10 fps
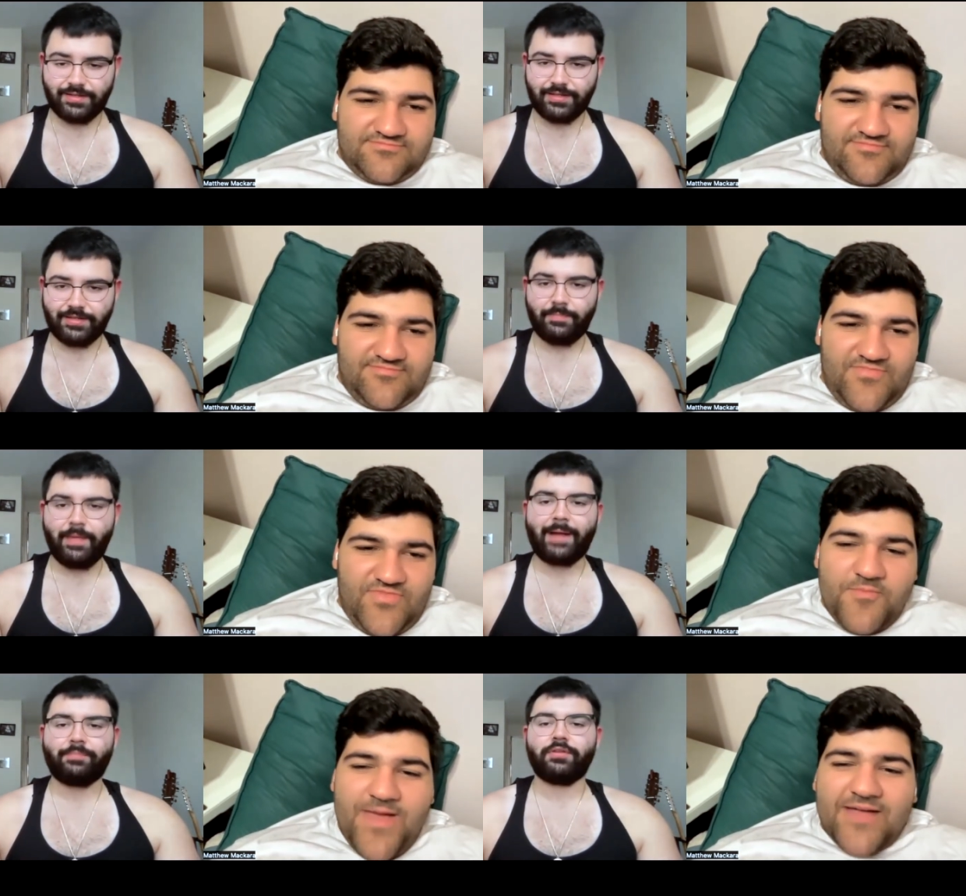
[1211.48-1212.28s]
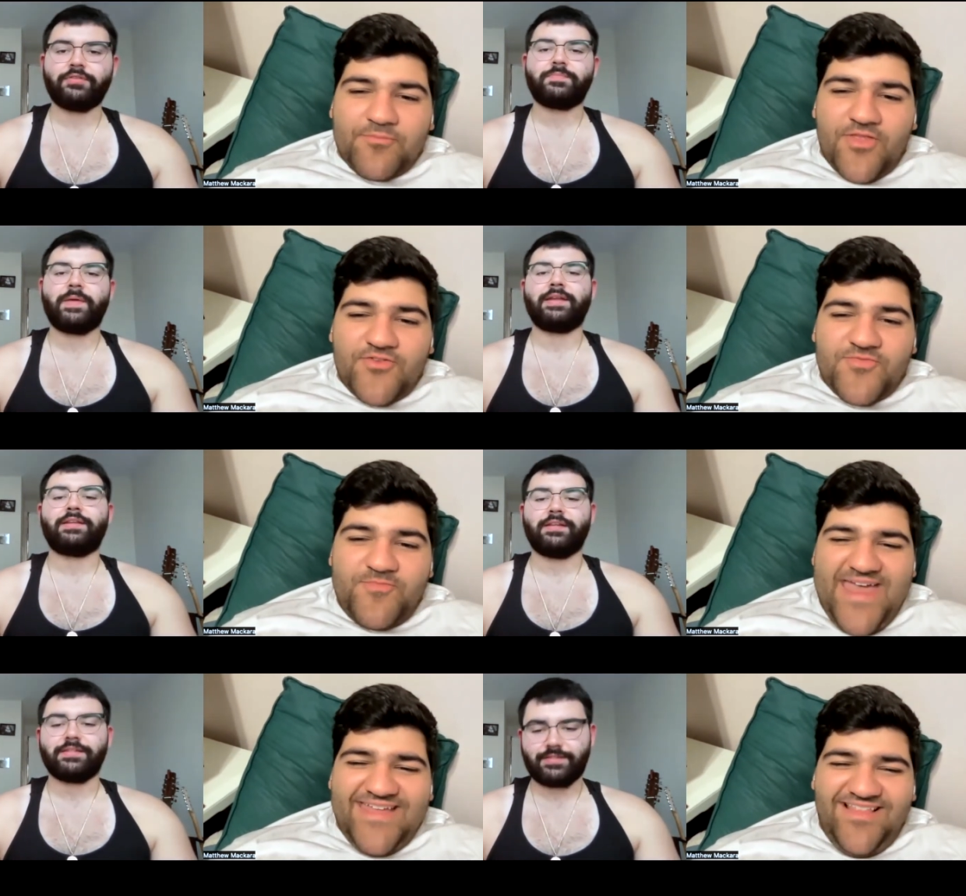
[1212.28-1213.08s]
Speaker 1: the Mac the Brothers. Mack
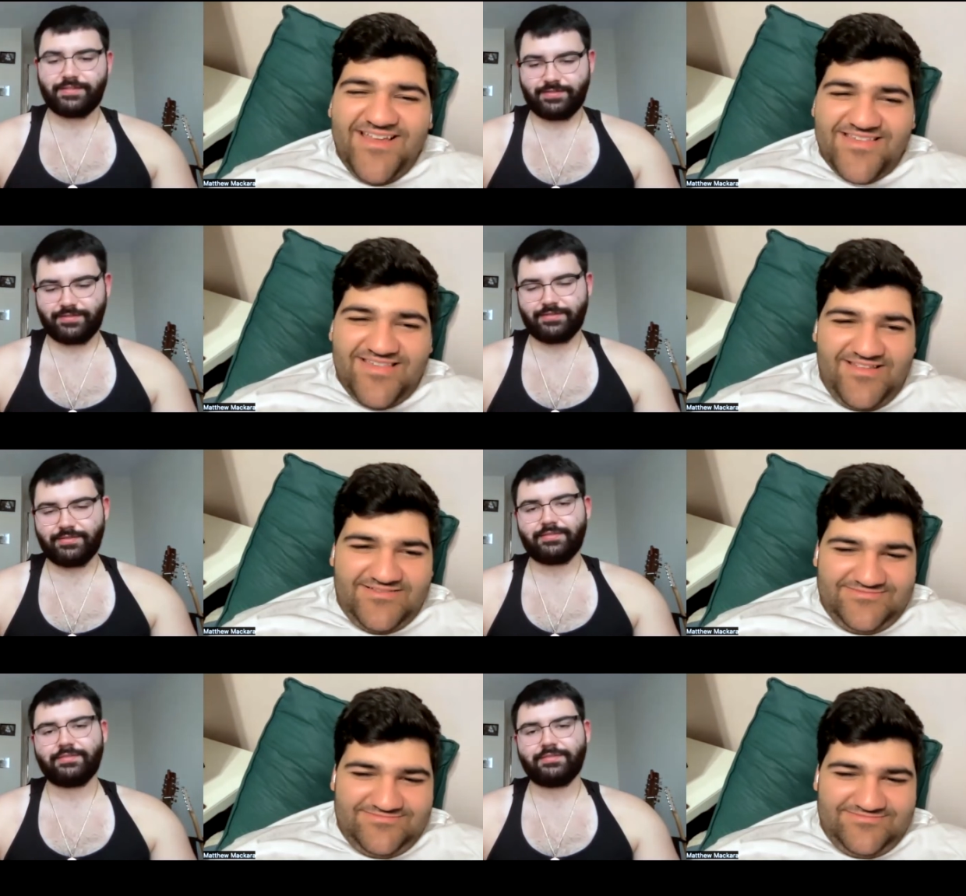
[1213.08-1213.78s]
Brothers fan list.